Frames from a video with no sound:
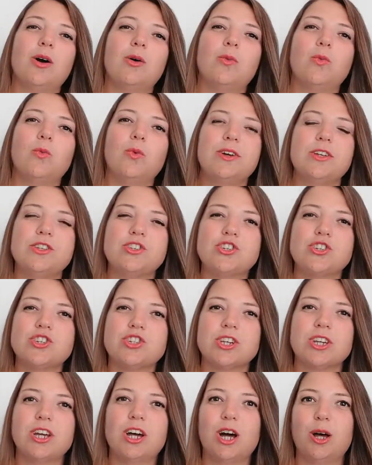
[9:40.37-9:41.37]
which
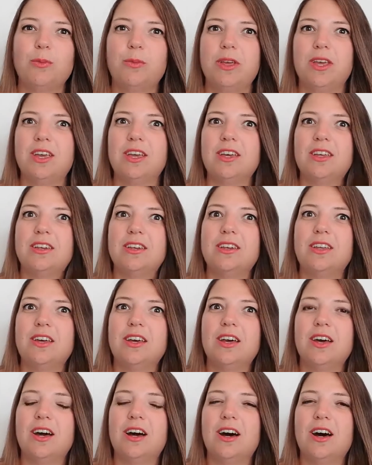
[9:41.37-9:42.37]
come in
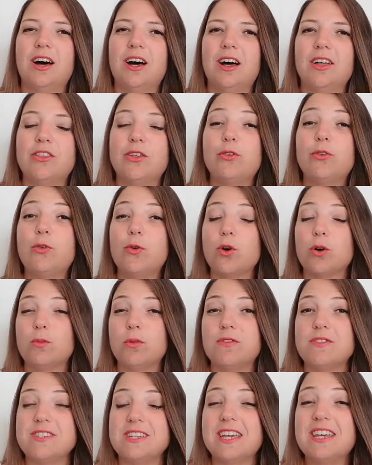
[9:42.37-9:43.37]
the form
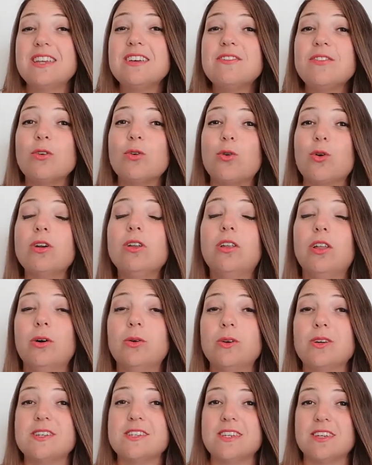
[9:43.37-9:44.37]
of dative or
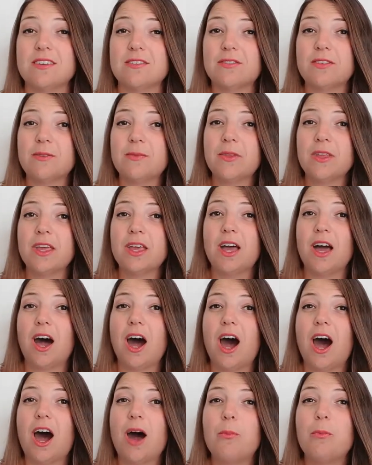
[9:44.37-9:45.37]
locative
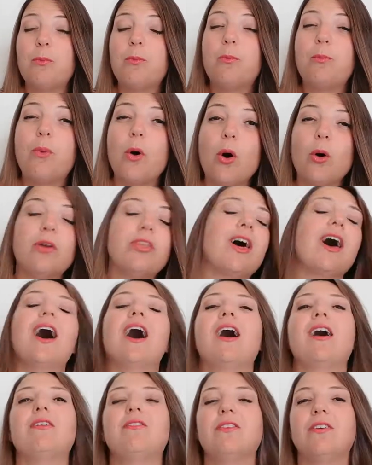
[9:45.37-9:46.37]
both
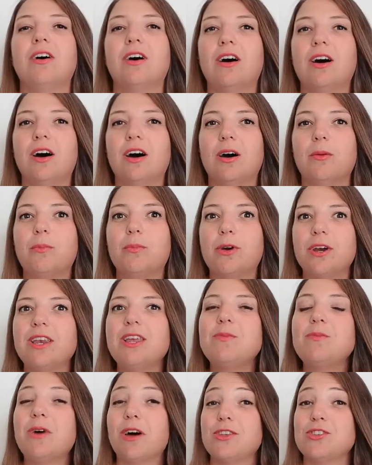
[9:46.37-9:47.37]
have pretty
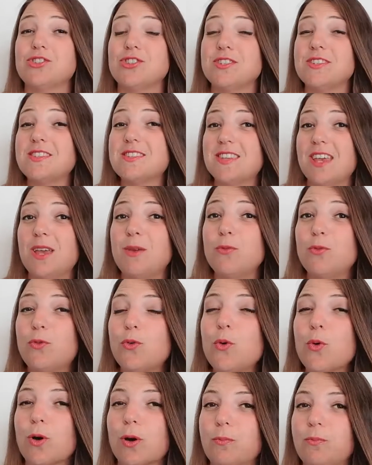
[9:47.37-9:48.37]
much the same
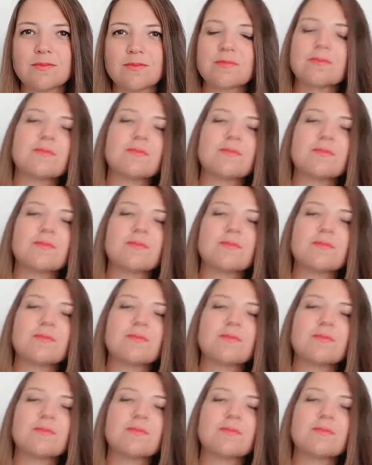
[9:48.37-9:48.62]
form.